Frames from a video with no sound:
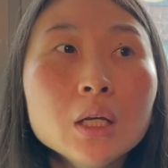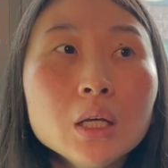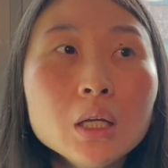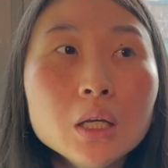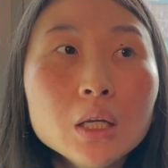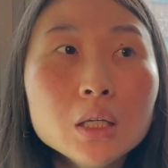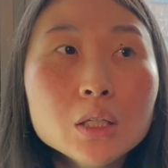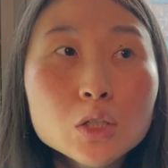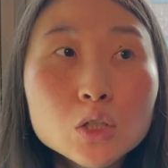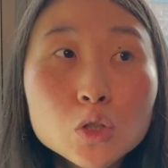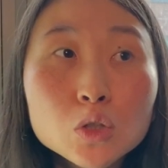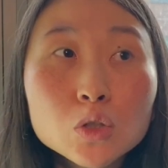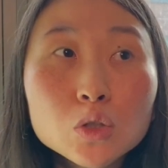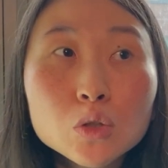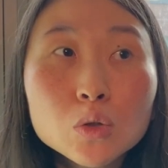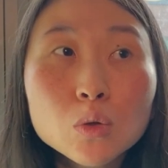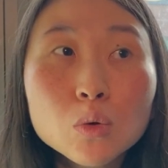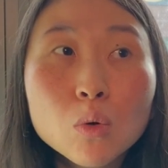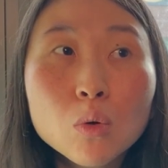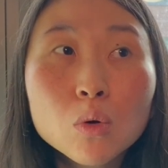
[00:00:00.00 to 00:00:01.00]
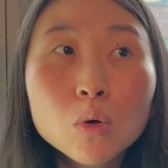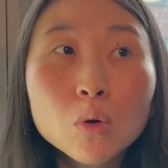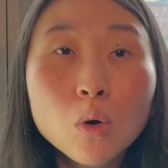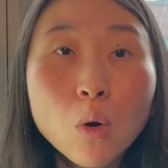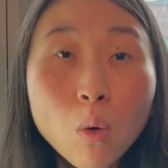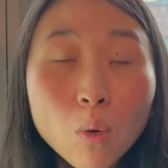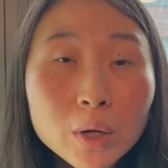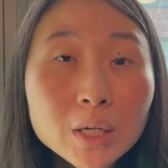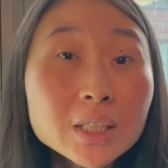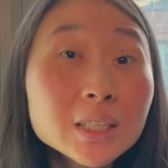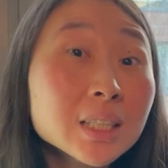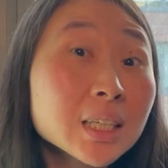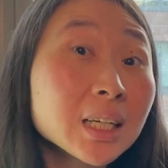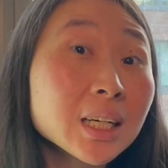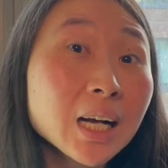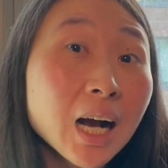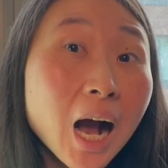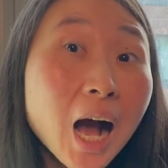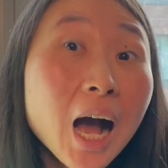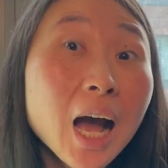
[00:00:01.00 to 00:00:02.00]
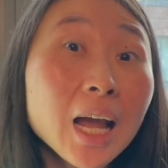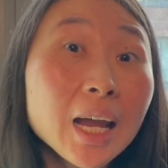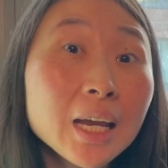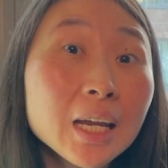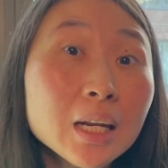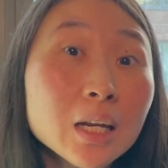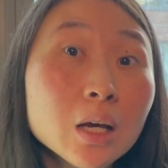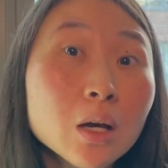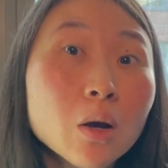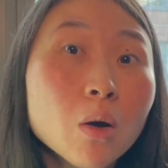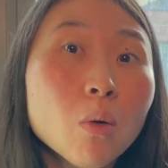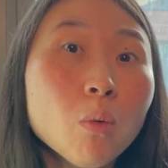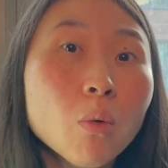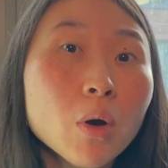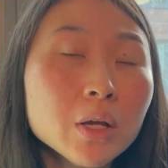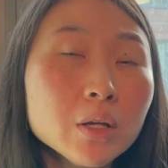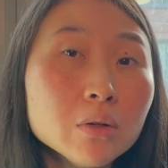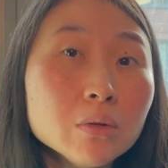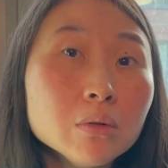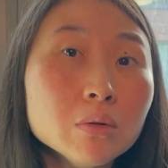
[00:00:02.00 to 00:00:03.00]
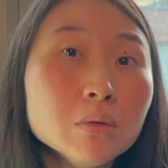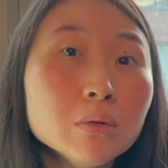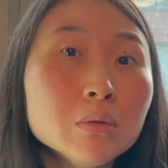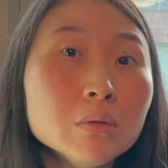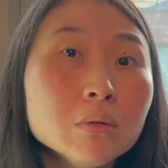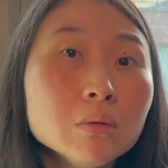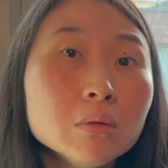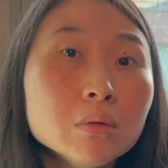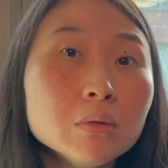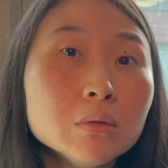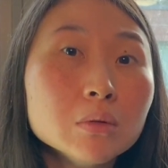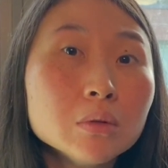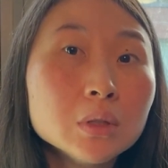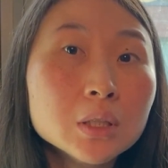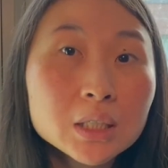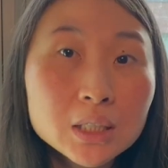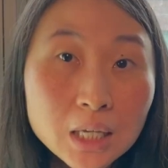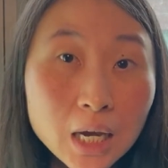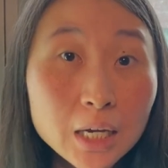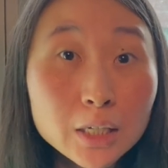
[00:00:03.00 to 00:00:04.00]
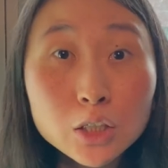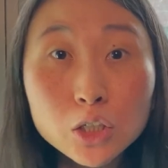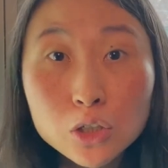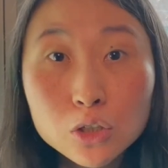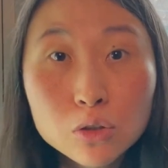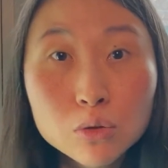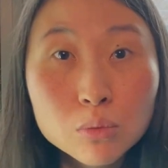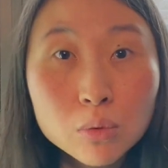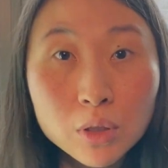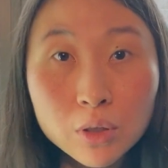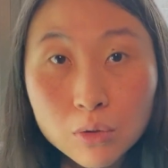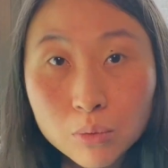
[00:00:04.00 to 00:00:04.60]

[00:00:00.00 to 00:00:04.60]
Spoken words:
is going to guide what you decide to do with your